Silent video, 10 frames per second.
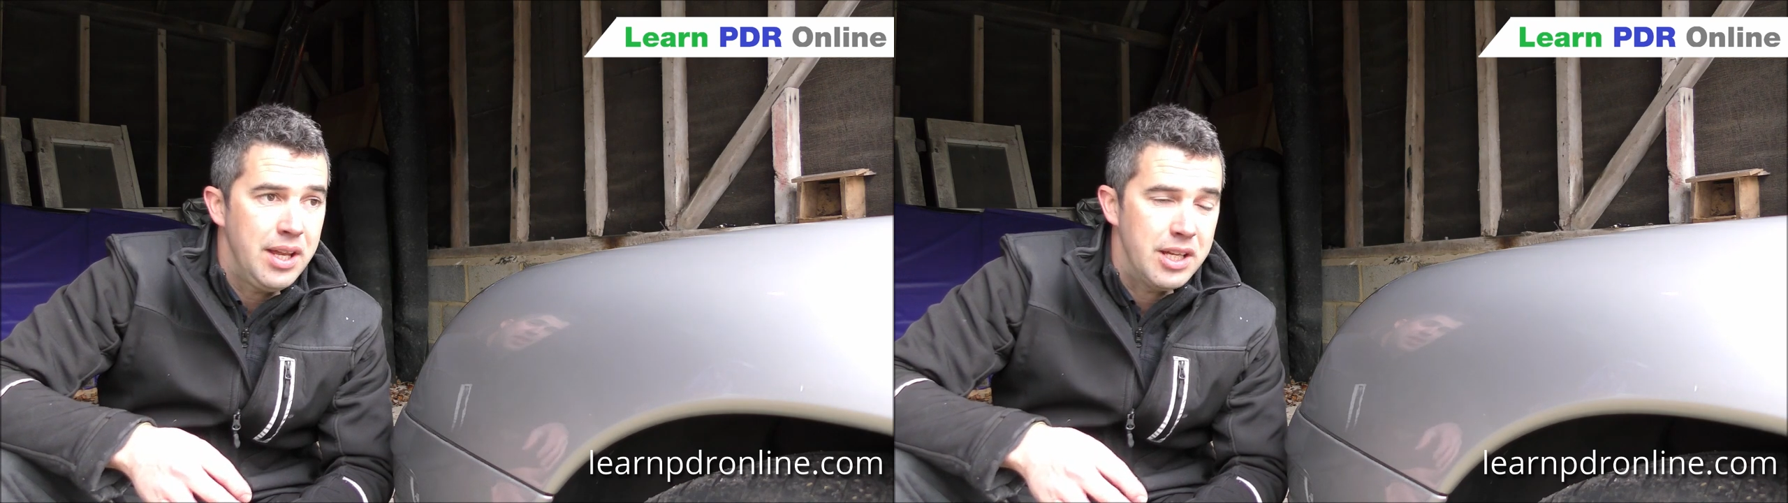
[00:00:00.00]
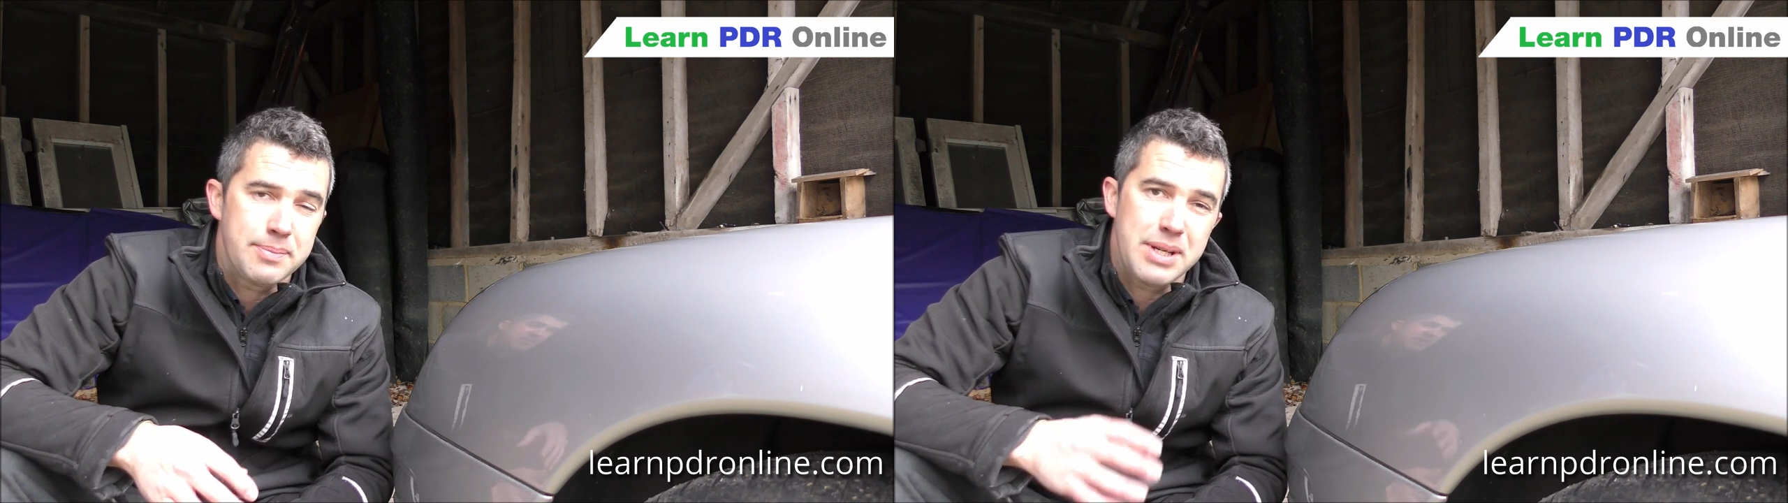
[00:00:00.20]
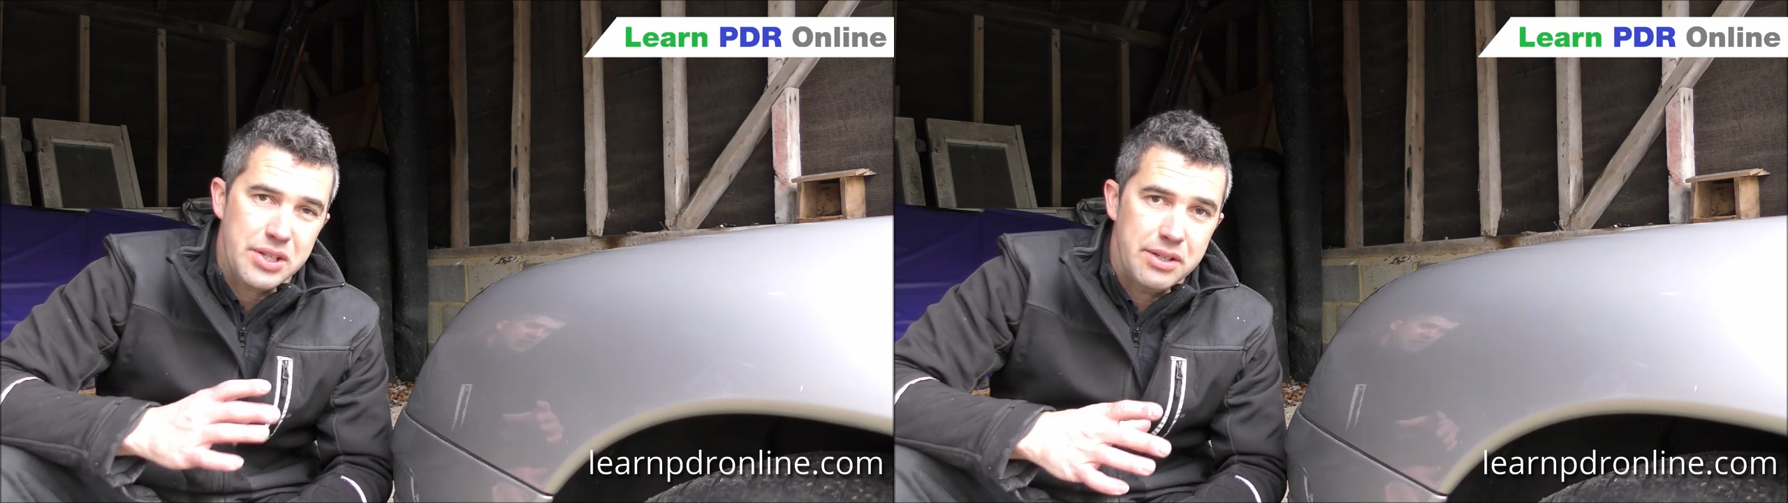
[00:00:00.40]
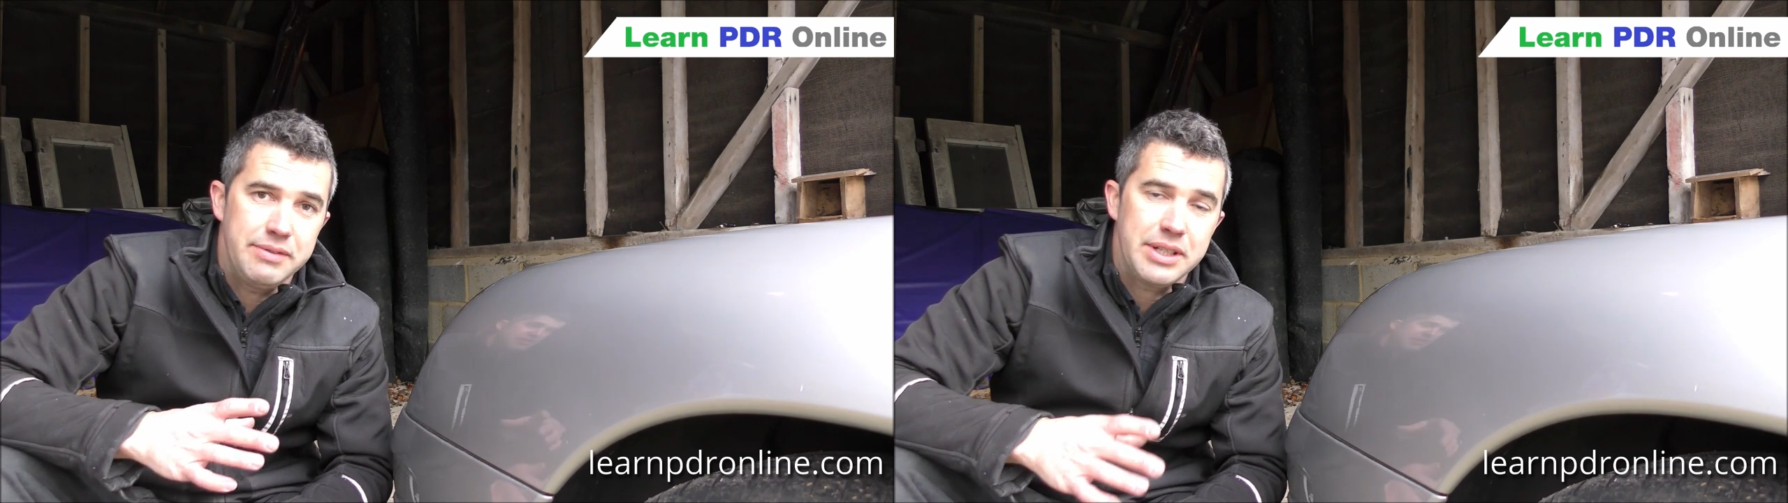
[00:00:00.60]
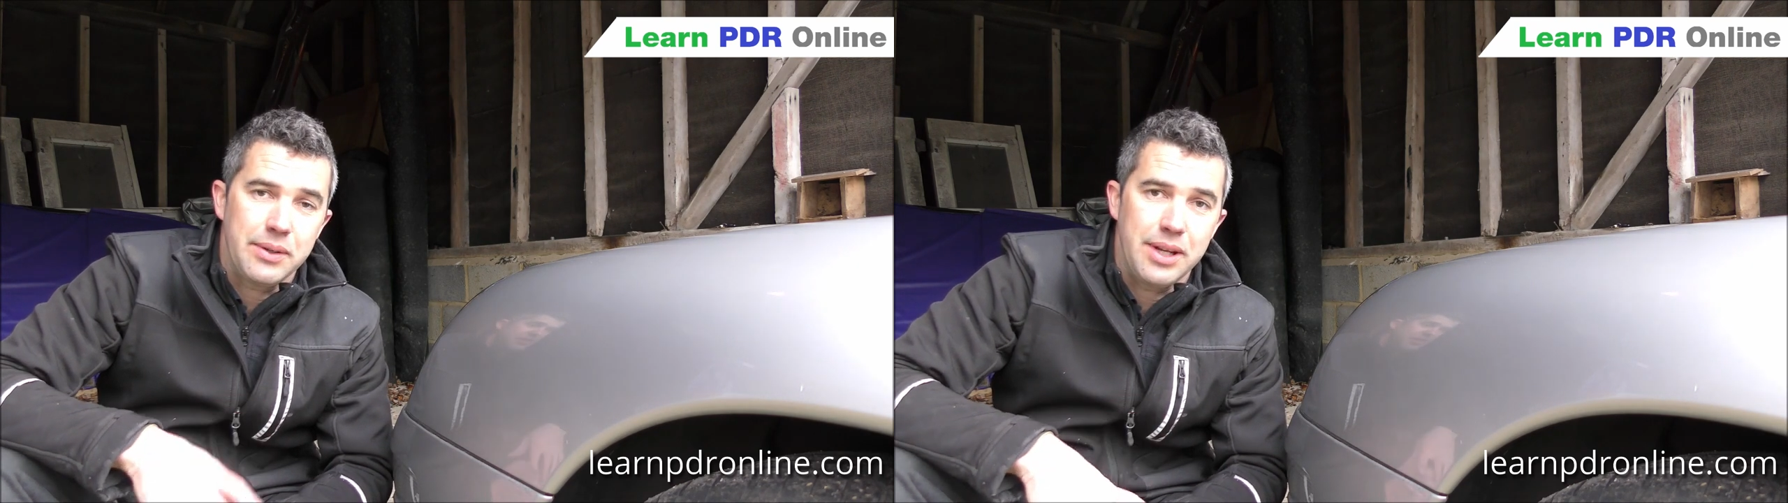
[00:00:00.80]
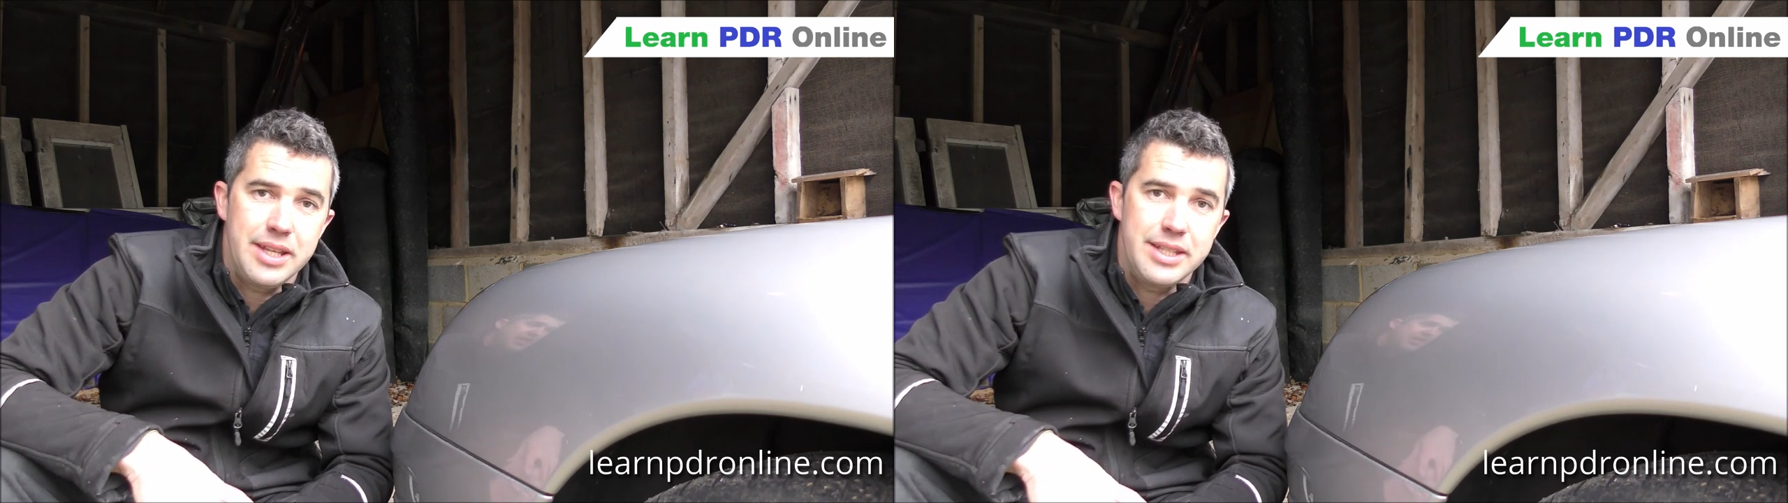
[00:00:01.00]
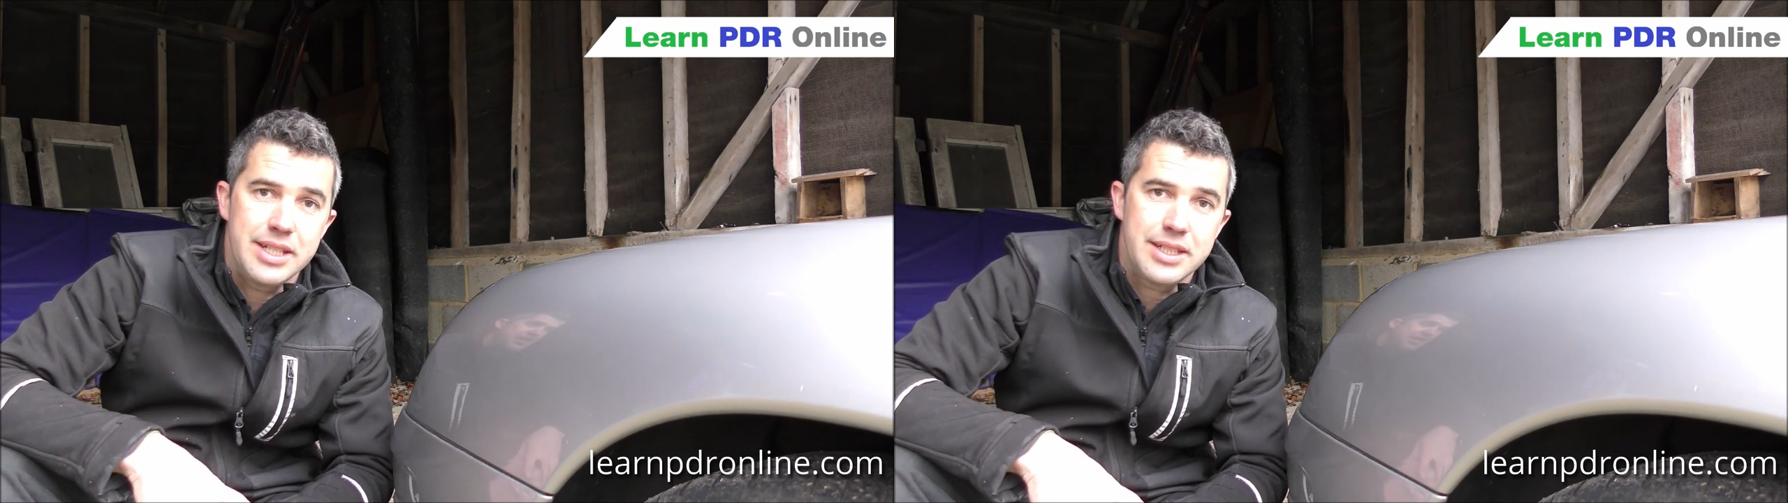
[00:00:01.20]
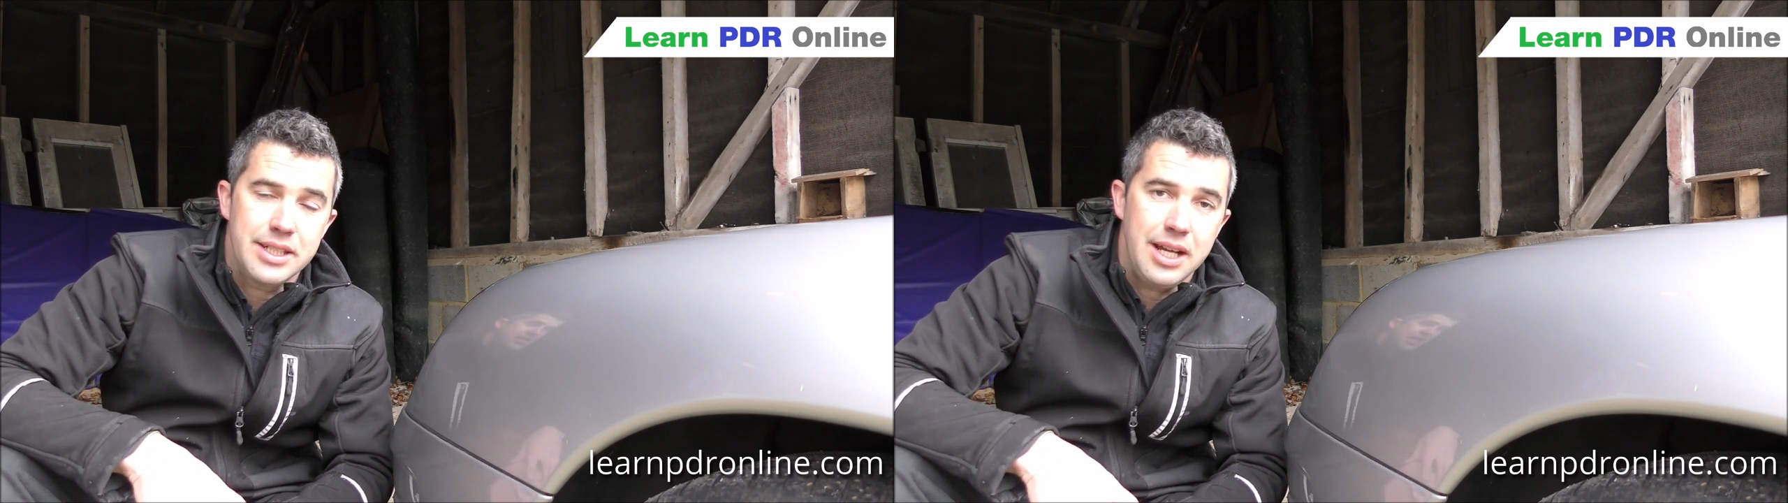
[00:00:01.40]
especially on a vehicle like
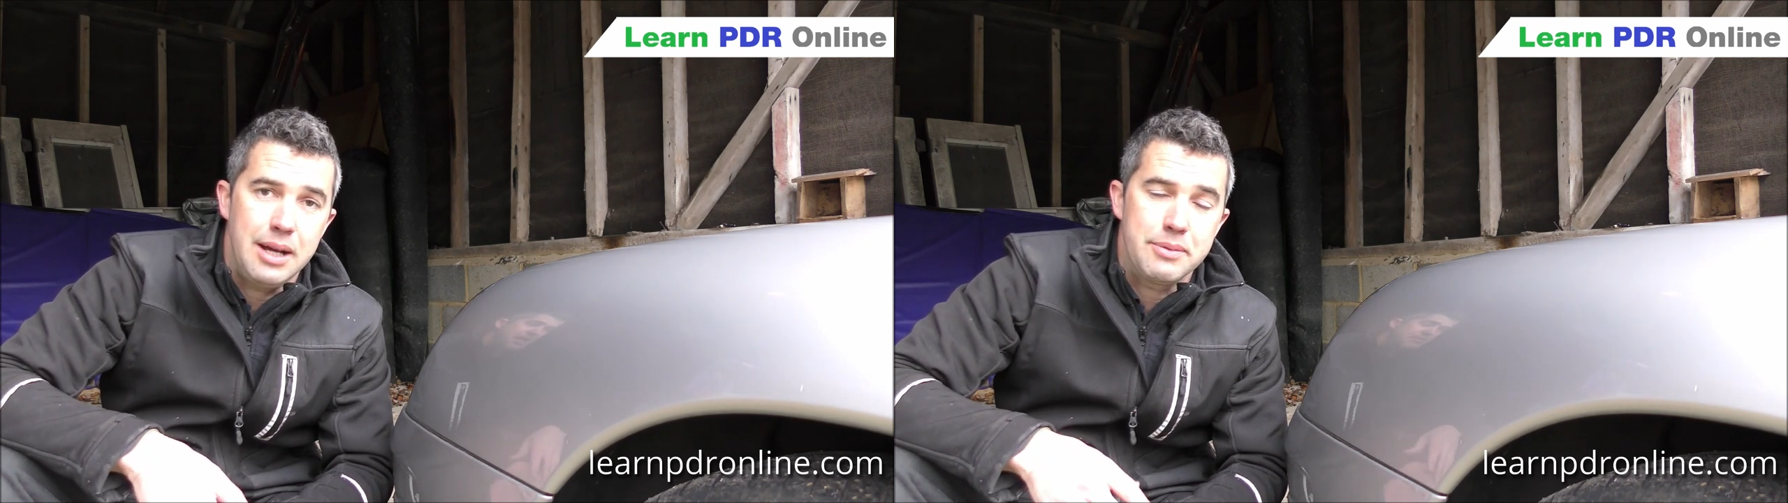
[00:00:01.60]
this.